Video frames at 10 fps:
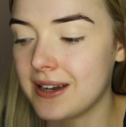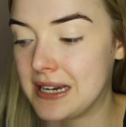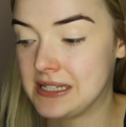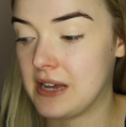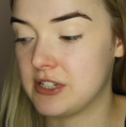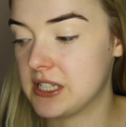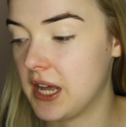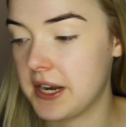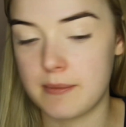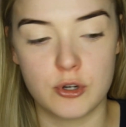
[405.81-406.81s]
Okay guys, I've
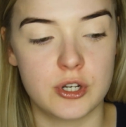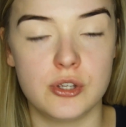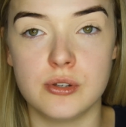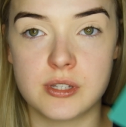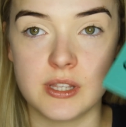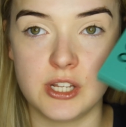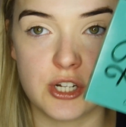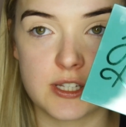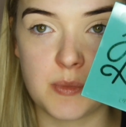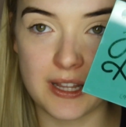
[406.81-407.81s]
decided I'm going to use
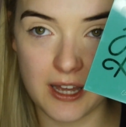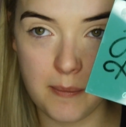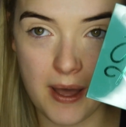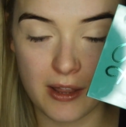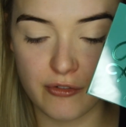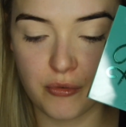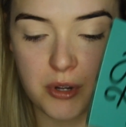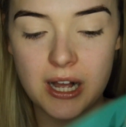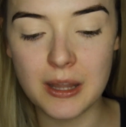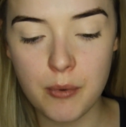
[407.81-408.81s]
the Just My Luck palette
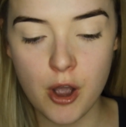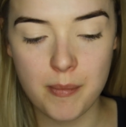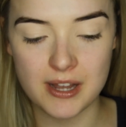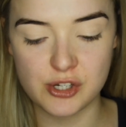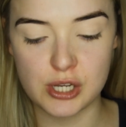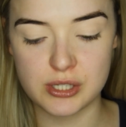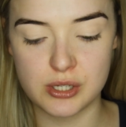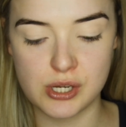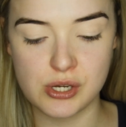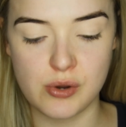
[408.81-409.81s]
from Colourpop. I
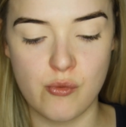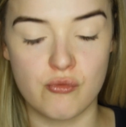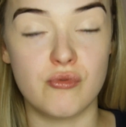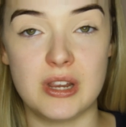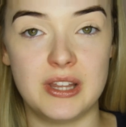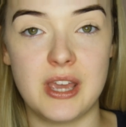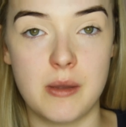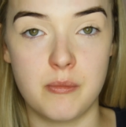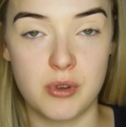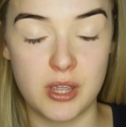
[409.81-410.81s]
just
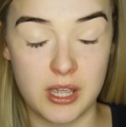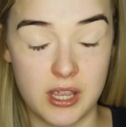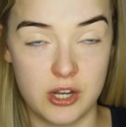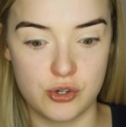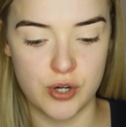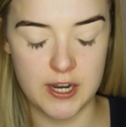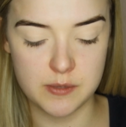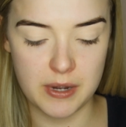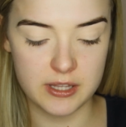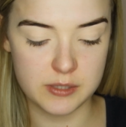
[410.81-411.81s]
really am
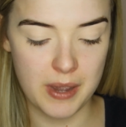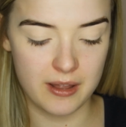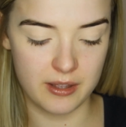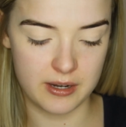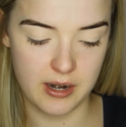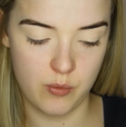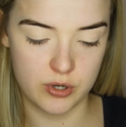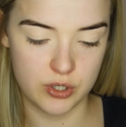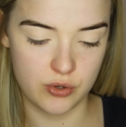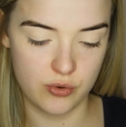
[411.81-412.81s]
intrigued by this palette and
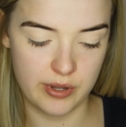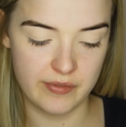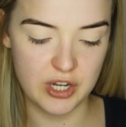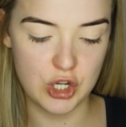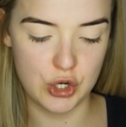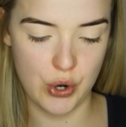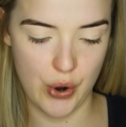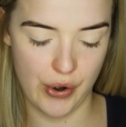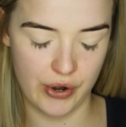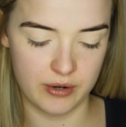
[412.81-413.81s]
I want to give it a
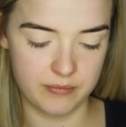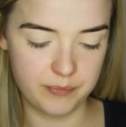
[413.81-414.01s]
go.